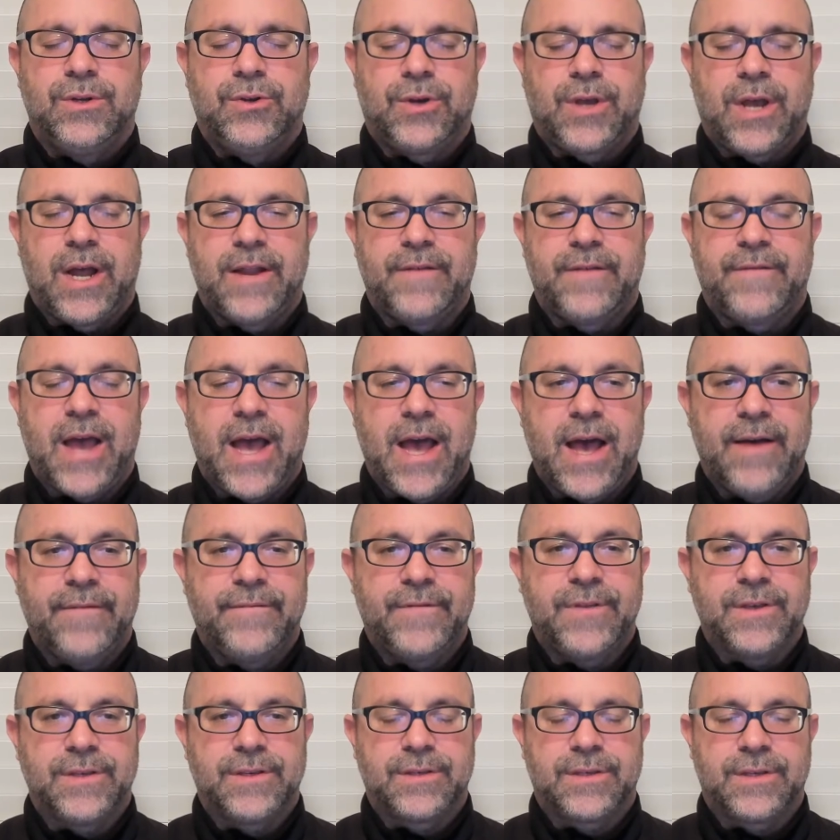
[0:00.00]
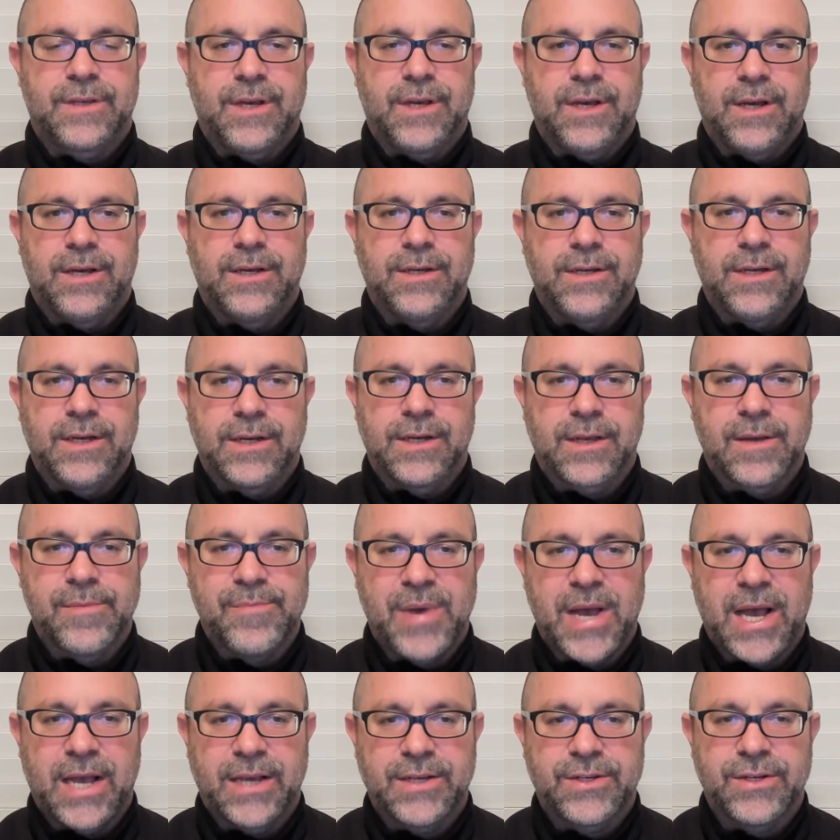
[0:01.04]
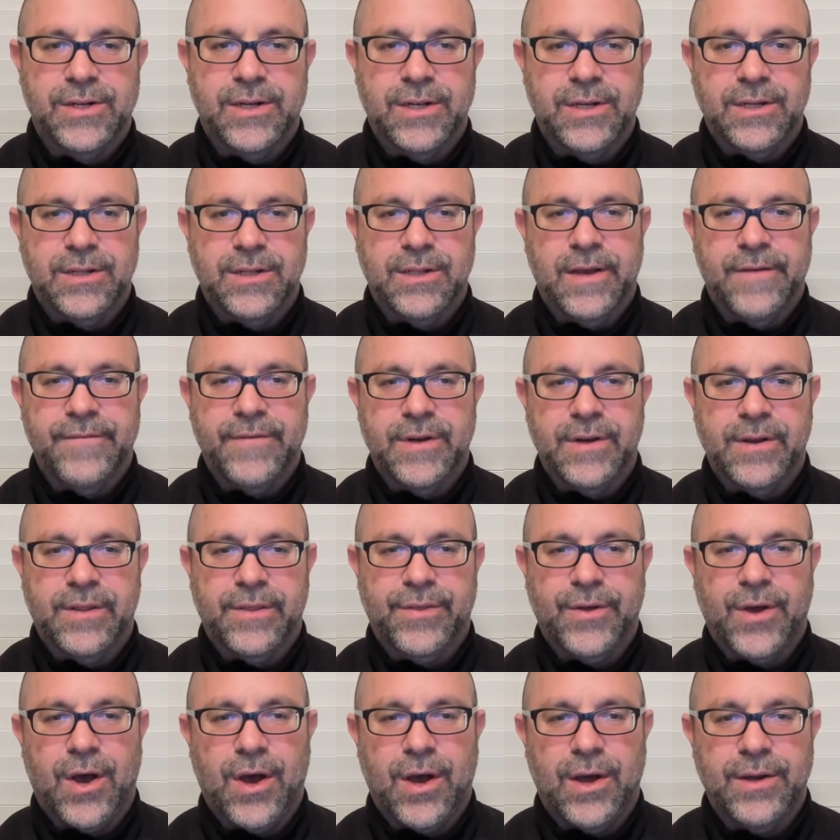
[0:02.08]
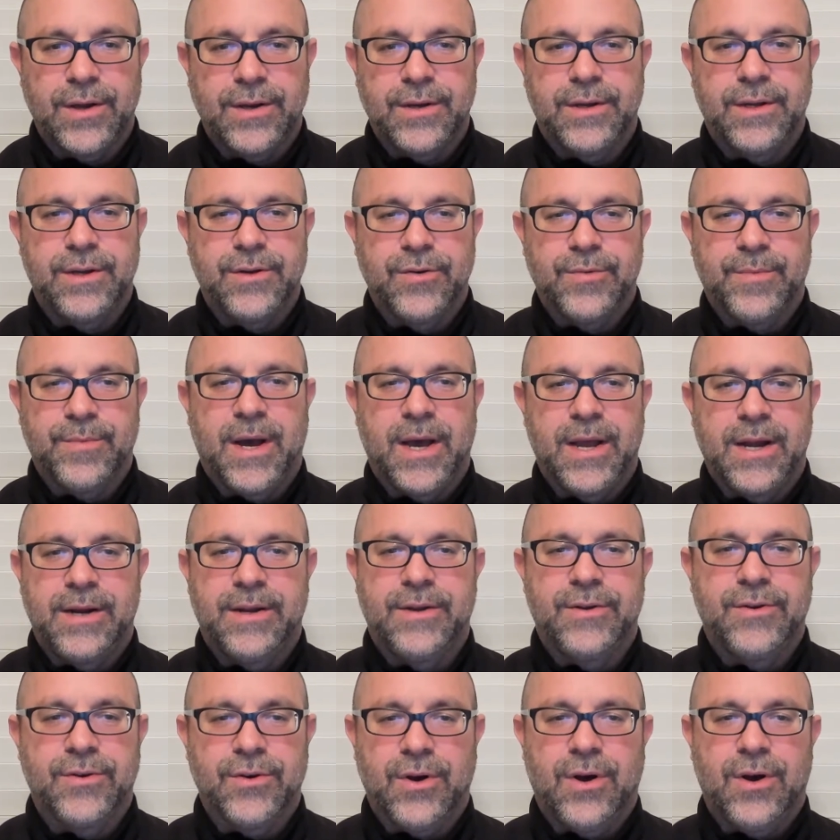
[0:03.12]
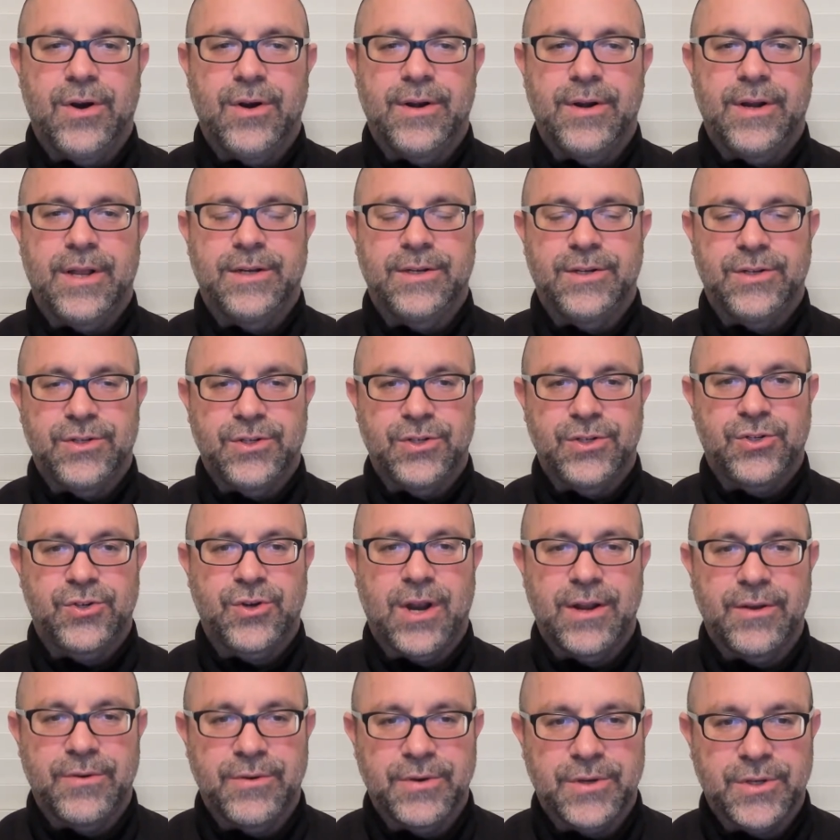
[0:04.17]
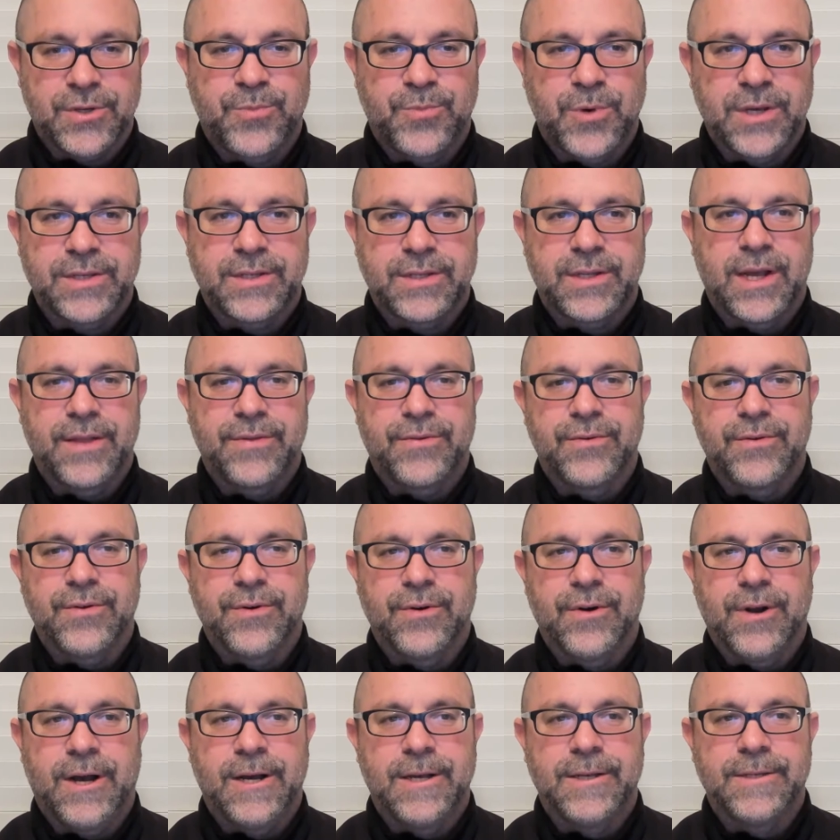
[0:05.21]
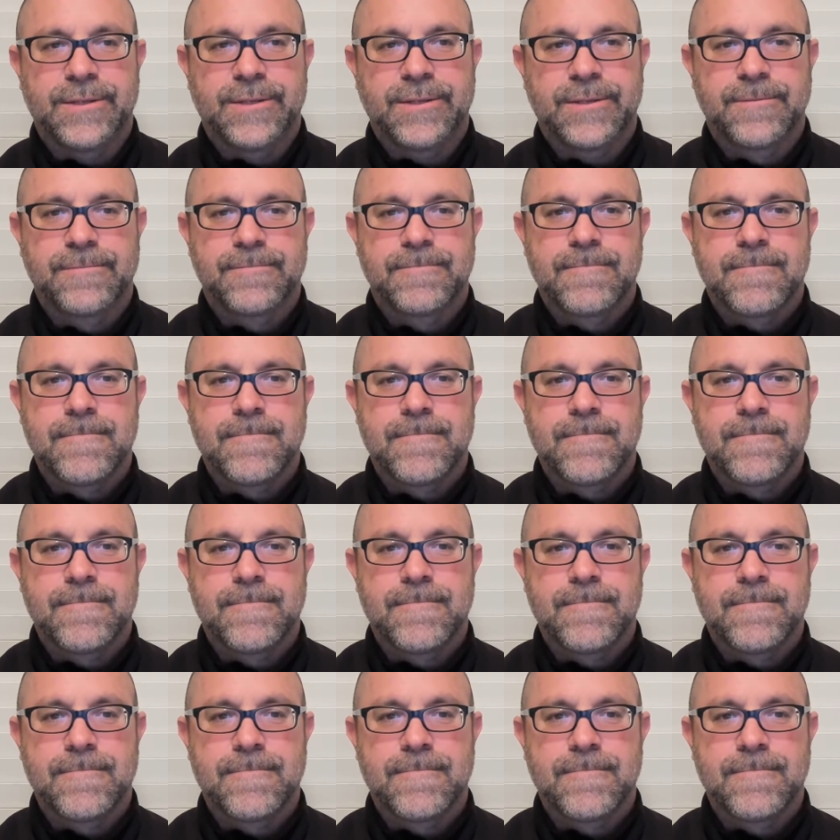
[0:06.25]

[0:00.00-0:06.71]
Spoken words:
kind of have this compassionate, loving thought in your mind and in your art, and to just try to express that through your eyes.